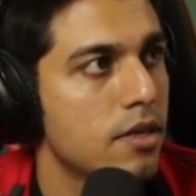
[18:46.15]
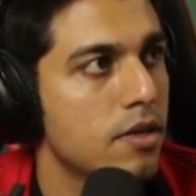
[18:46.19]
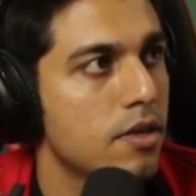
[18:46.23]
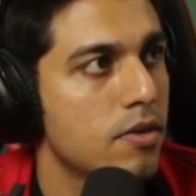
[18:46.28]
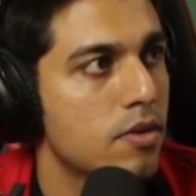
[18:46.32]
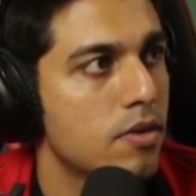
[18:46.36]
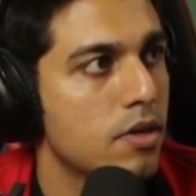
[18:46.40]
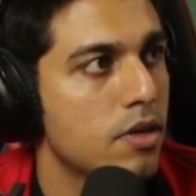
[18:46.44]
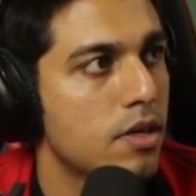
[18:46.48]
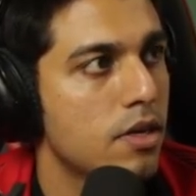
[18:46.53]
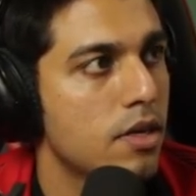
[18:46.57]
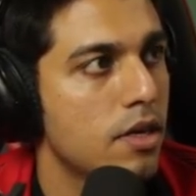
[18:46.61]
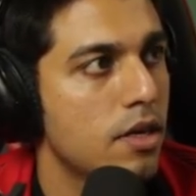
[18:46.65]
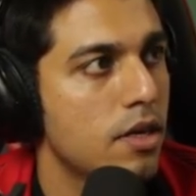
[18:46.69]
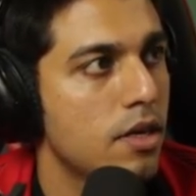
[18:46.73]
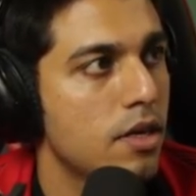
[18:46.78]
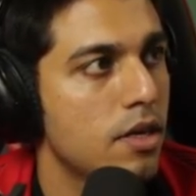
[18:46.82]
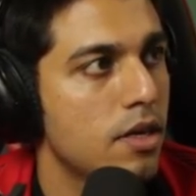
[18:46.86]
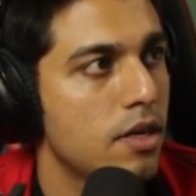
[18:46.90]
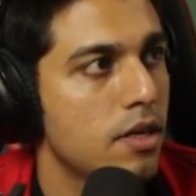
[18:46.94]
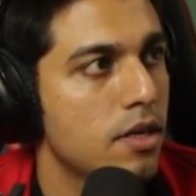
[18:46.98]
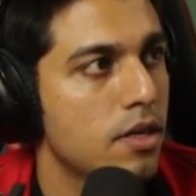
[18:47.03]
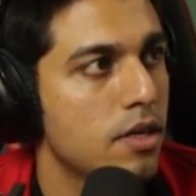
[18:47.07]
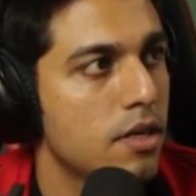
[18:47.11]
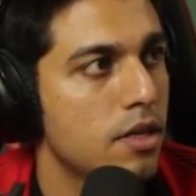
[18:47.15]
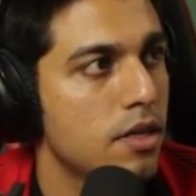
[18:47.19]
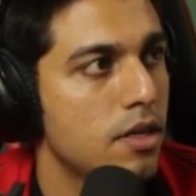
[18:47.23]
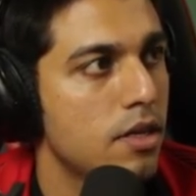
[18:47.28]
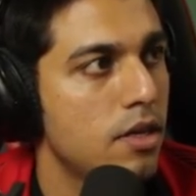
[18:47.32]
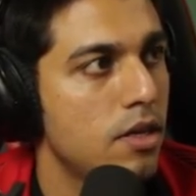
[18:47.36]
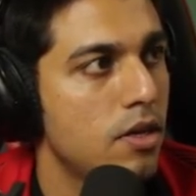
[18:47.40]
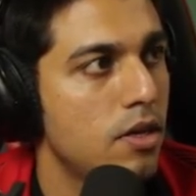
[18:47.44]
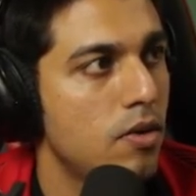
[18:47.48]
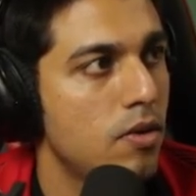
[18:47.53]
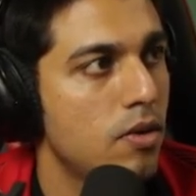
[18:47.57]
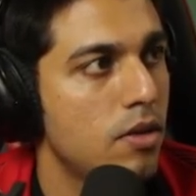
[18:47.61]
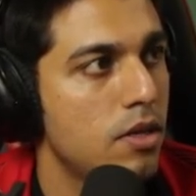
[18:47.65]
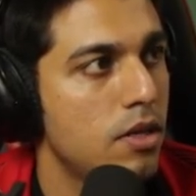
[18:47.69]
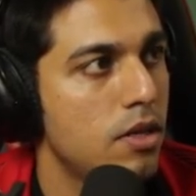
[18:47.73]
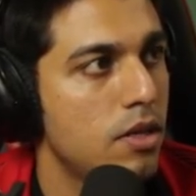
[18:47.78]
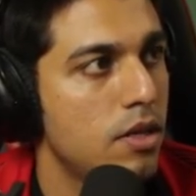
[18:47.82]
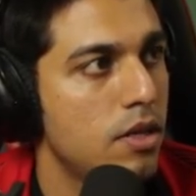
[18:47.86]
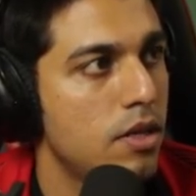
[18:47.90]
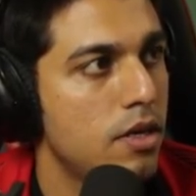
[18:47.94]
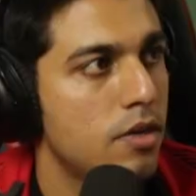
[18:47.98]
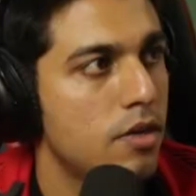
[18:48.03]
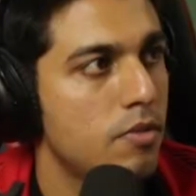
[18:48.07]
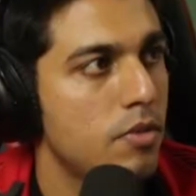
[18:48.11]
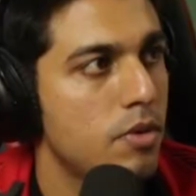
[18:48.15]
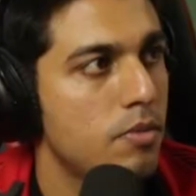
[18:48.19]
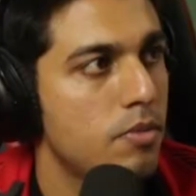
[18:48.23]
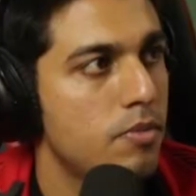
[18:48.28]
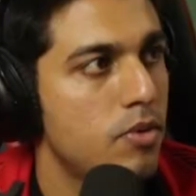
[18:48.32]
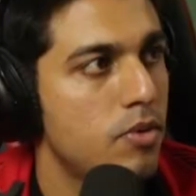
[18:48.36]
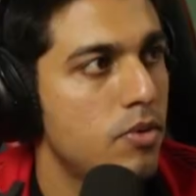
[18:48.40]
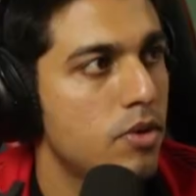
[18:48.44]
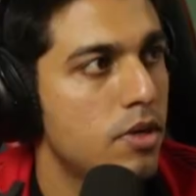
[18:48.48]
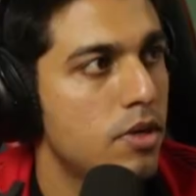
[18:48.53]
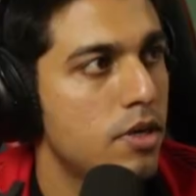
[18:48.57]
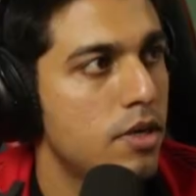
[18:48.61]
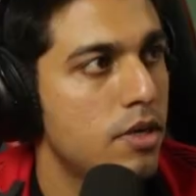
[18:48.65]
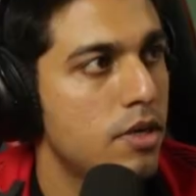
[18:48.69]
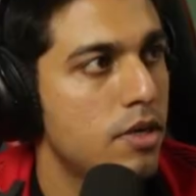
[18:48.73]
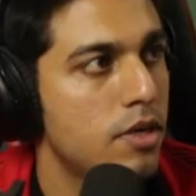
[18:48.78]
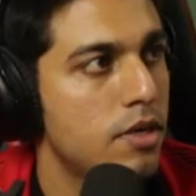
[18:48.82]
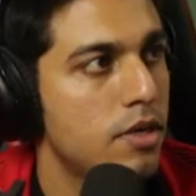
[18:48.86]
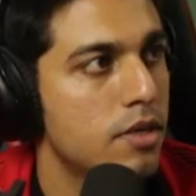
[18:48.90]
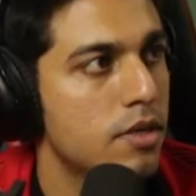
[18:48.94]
Okay, now let me put it